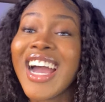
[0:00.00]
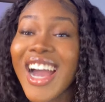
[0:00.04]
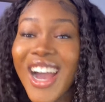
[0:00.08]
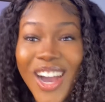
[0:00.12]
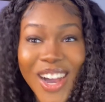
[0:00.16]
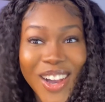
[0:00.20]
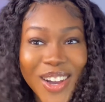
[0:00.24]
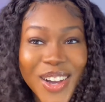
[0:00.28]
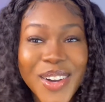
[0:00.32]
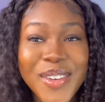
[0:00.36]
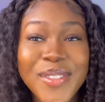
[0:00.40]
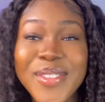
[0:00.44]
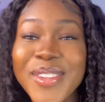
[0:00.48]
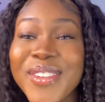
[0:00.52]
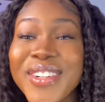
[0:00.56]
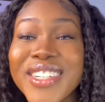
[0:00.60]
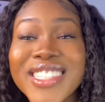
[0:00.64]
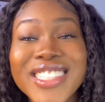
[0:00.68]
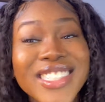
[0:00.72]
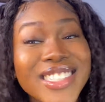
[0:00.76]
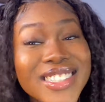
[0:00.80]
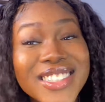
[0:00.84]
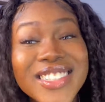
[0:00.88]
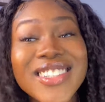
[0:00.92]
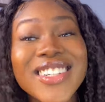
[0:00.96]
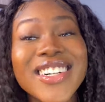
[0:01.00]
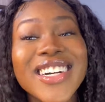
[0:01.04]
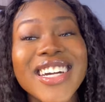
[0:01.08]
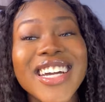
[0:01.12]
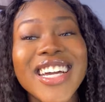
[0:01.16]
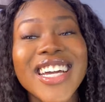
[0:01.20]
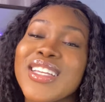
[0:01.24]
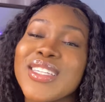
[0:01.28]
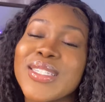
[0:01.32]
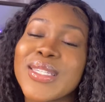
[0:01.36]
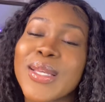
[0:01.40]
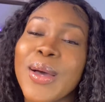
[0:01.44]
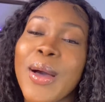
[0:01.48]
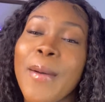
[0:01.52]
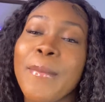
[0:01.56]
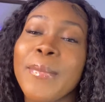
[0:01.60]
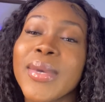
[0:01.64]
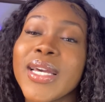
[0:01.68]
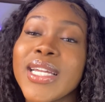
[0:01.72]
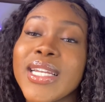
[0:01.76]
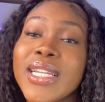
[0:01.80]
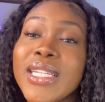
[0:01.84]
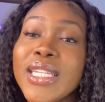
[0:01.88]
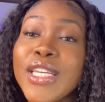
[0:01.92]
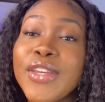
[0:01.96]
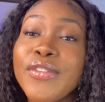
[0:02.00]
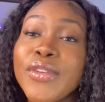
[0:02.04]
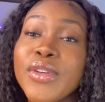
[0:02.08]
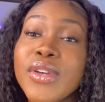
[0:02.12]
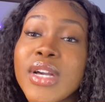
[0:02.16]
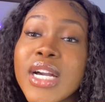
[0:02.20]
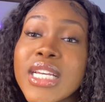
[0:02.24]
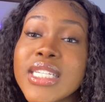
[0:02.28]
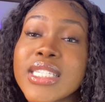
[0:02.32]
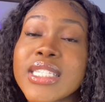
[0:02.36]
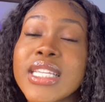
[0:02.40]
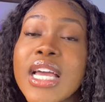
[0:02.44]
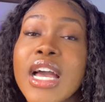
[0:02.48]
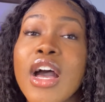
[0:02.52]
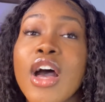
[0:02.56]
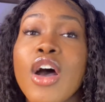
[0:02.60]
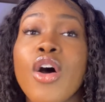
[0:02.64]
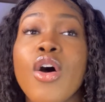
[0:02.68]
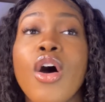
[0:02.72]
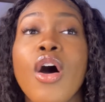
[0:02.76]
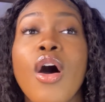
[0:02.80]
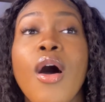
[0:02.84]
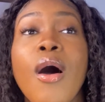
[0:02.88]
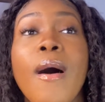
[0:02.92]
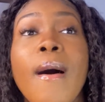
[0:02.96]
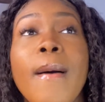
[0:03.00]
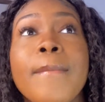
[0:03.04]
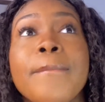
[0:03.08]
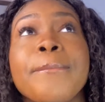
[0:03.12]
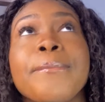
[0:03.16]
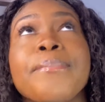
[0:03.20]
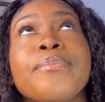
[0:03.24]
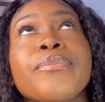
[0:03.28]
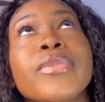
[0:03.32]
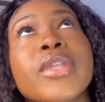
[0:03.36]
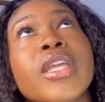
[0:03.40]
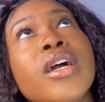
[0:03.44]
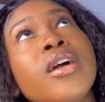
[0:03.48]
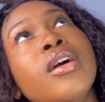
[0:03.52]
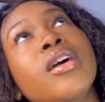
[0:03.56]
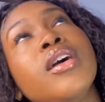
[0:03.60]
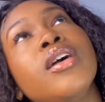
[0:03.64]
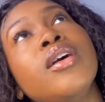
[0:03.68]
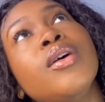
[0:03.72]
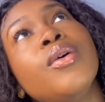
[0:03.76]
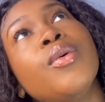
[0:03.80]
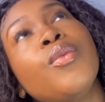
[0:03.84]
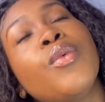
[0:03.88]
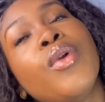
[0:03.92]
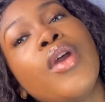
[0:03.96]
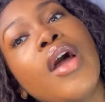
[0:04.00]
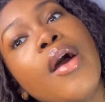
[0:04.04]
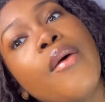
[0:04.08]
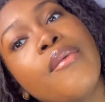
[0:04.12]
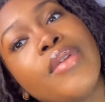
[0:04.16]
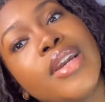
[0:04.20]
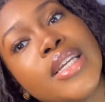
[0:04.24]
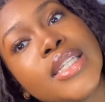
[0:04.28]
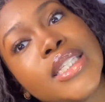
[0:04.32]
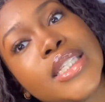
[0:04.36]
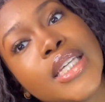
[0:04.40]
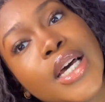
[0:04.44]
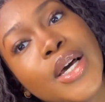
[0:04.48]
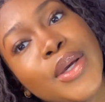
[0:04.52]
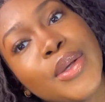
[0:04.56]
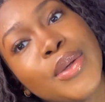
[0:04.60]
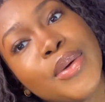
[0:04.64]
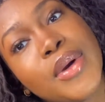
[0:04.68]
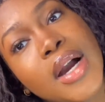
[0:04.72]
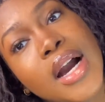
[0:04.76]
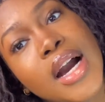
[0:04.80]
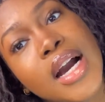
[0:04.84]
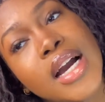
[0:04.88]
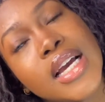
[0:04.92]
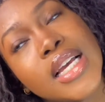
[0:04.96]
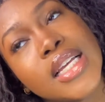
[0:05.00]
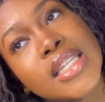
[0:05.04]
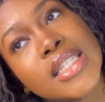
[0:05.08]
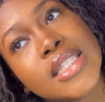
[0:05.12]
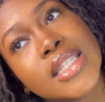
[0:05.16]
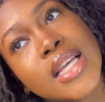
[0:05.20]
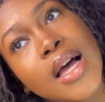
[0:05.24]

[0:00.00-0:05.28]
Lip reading: I hope you enjoy. So I'm gonna leave you guys now. What do I want to tell you guys?